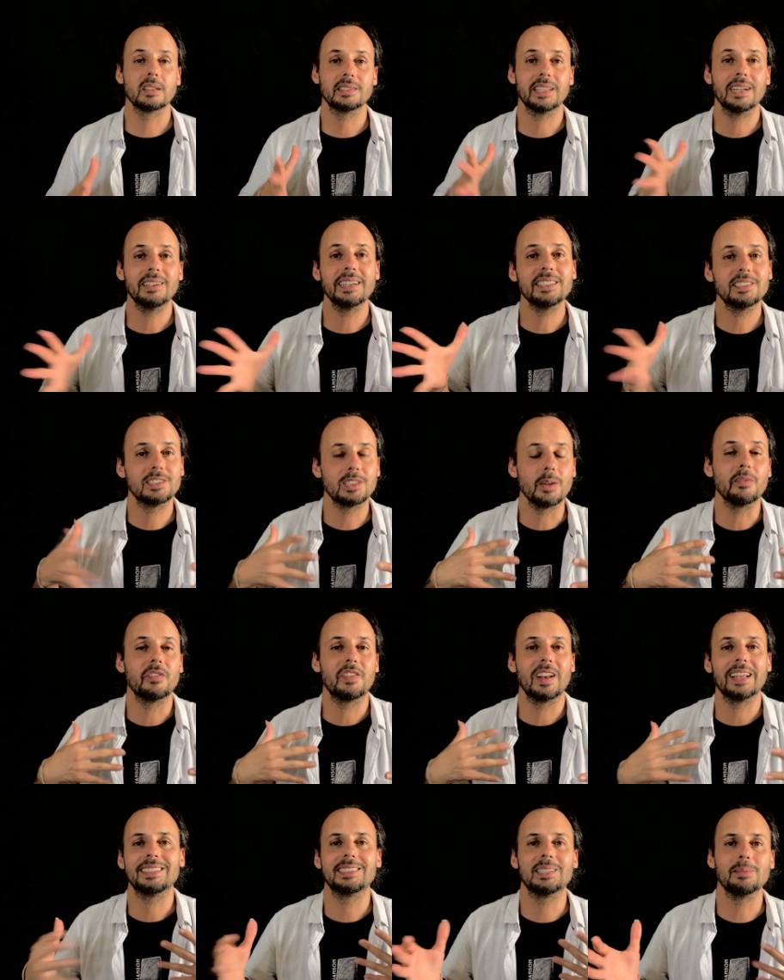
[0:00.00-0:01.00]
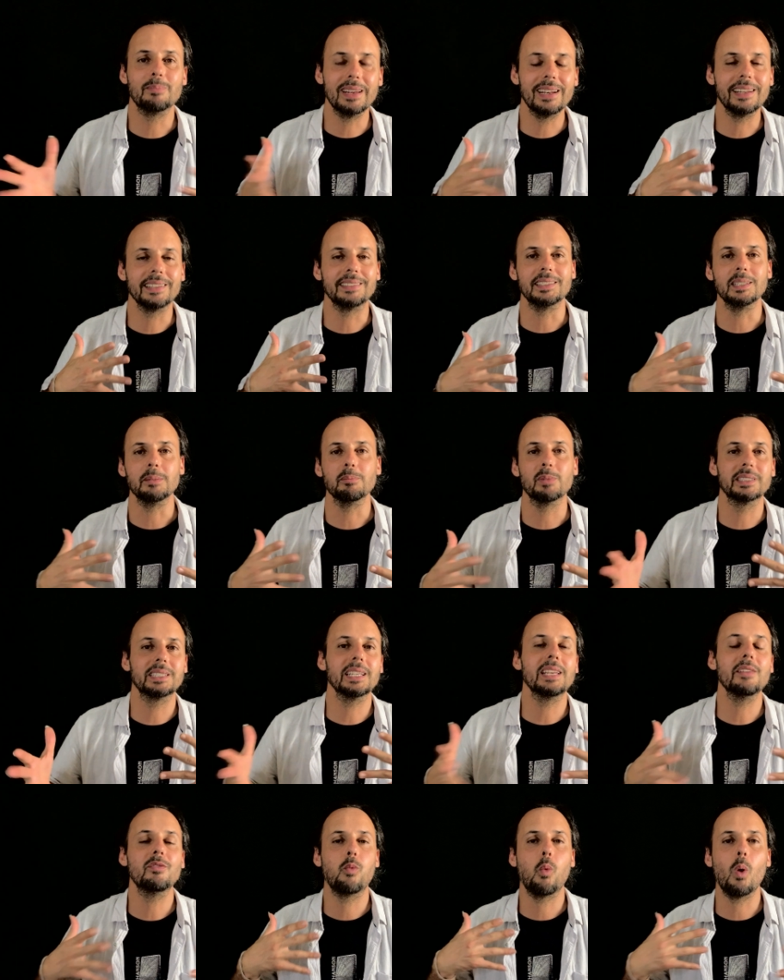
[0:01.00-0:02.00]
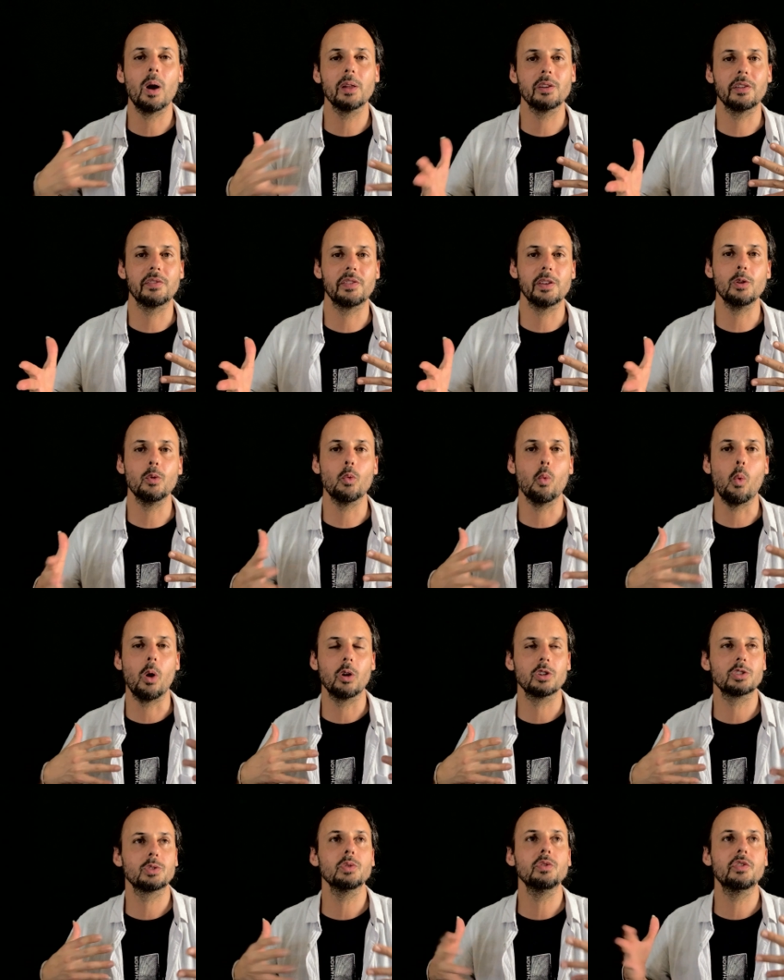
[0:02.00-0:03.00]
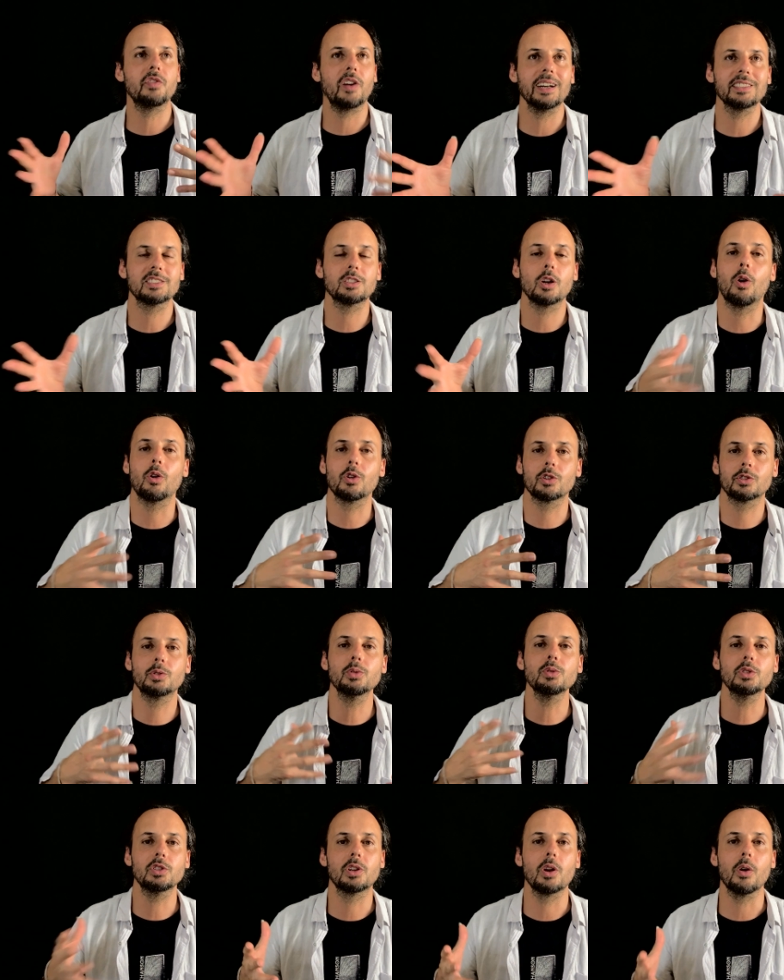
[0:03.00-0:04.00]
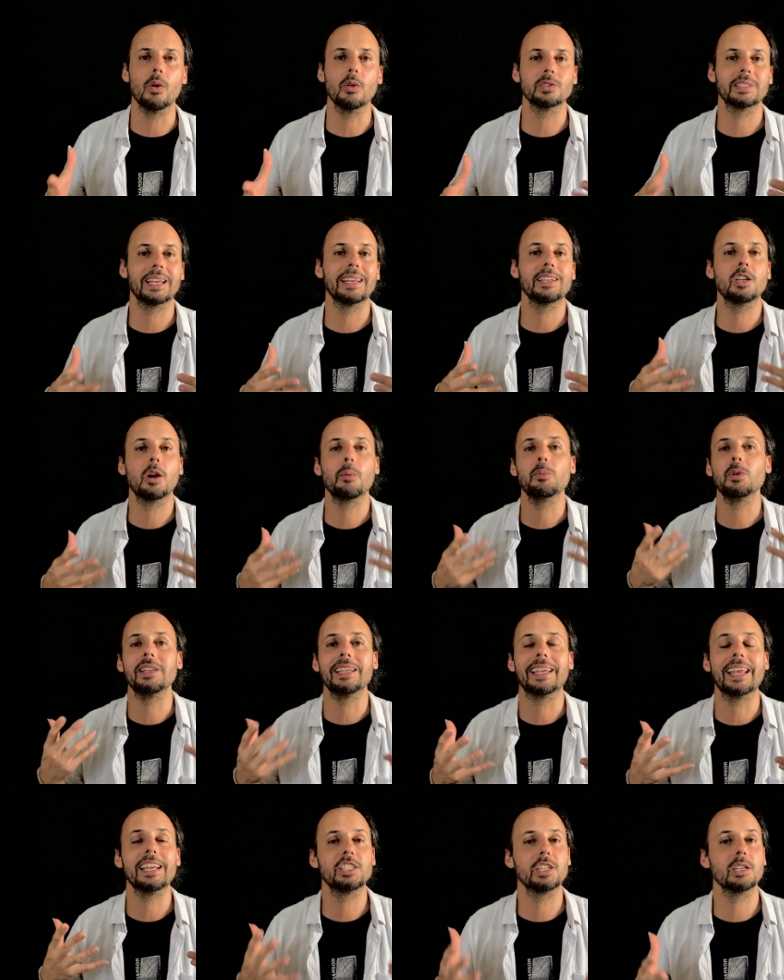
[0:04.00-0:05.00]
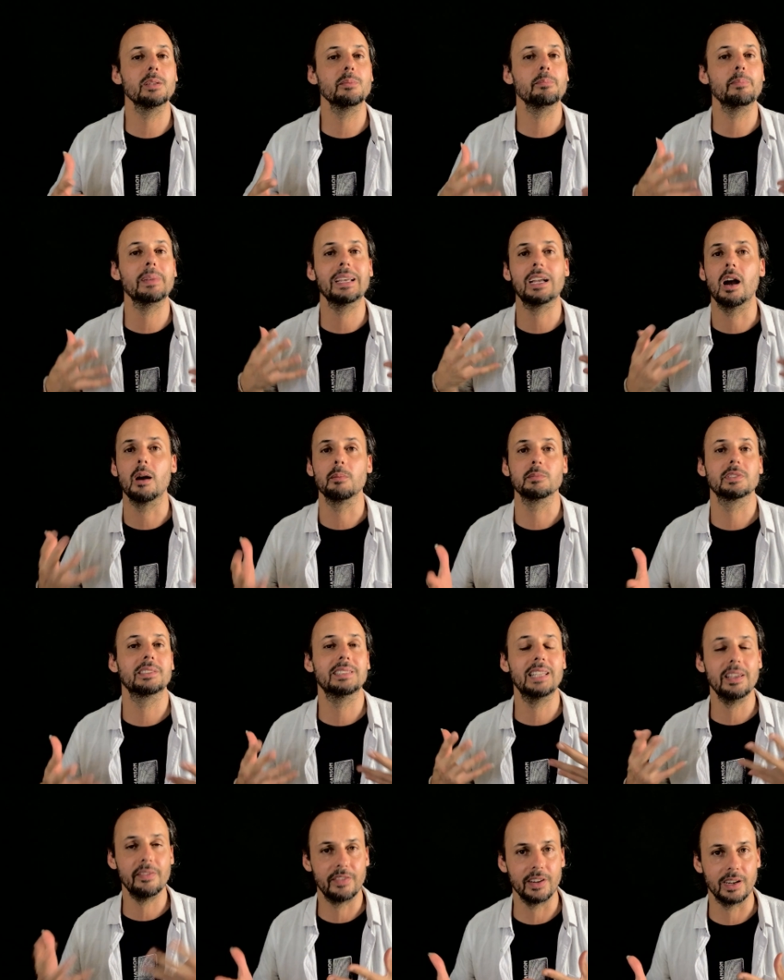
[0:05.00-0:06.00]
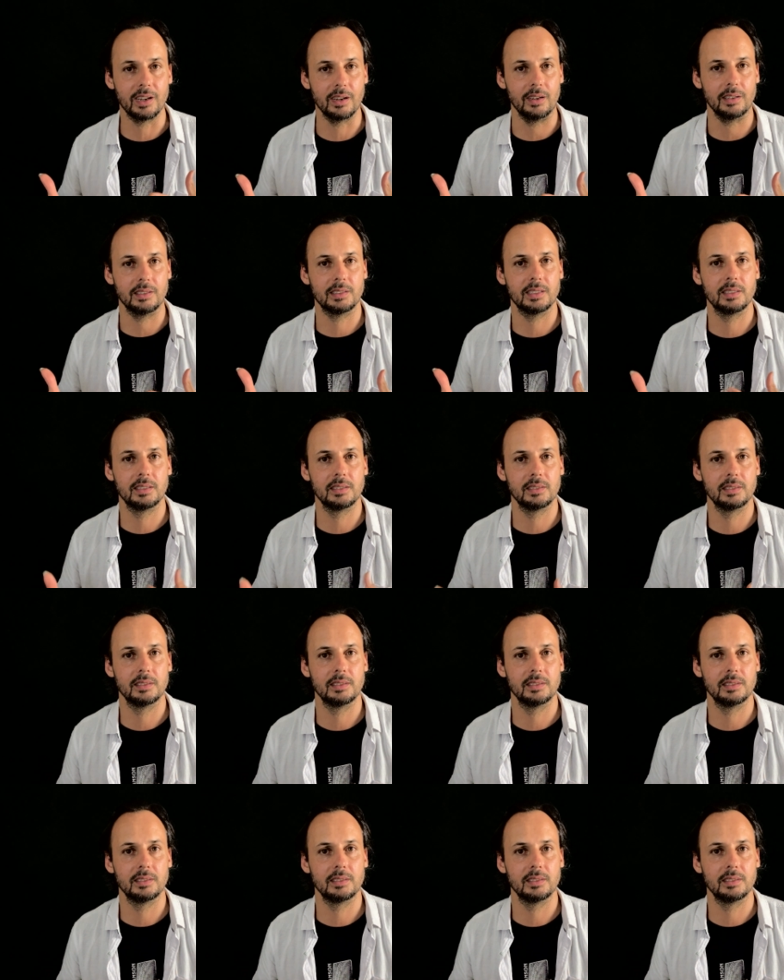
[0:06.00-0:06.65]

There is some flexibility, but if one of you walks too fast or too slow, then communication becomes difficult.